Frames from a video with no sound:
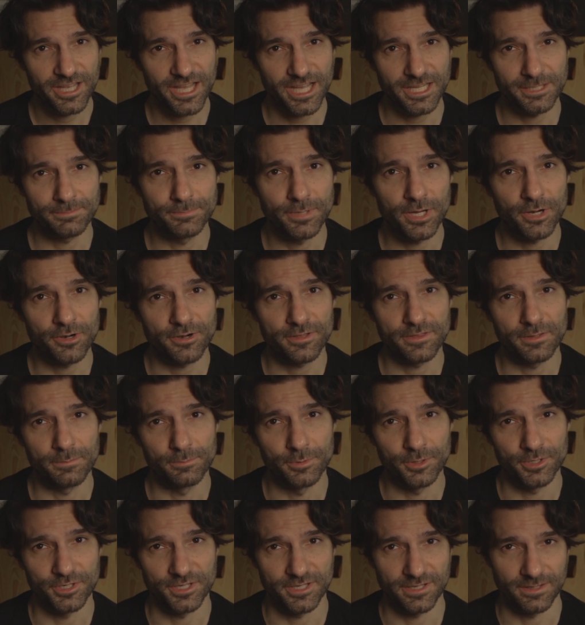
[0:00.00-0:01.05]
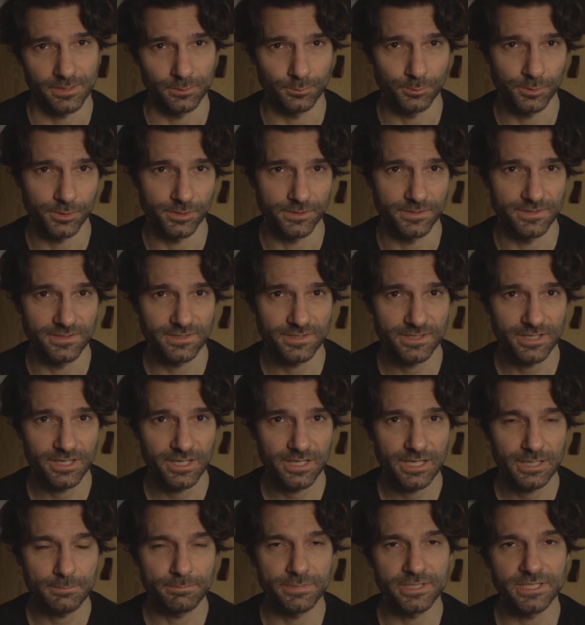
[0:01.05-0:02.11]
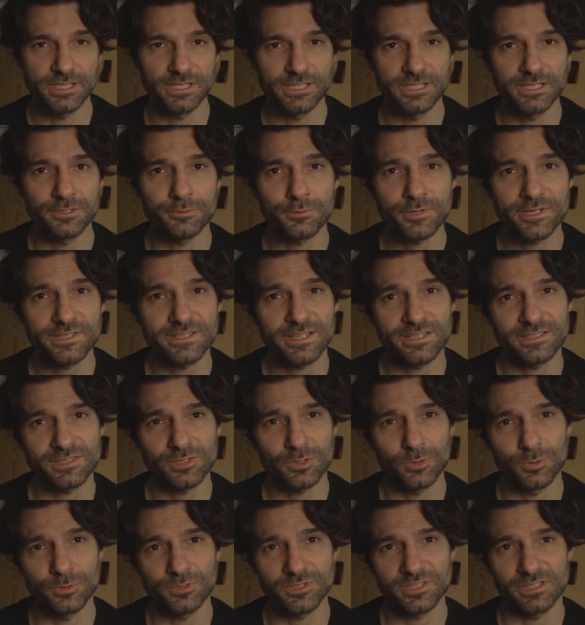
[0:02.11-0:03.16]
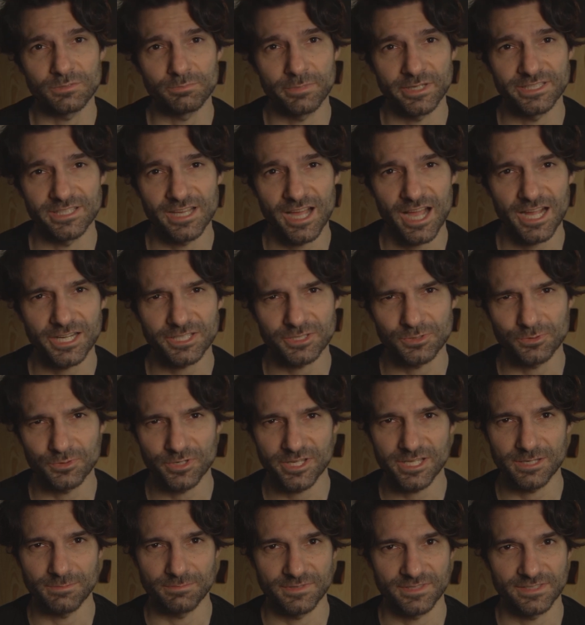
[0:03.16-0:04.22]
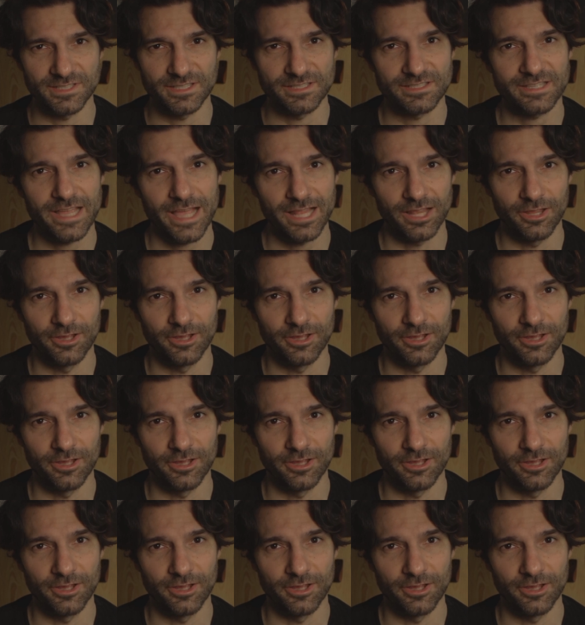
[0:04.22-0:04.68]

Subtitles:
and bury the body in the woods. But Nerissa is haunted by dark dreams that tell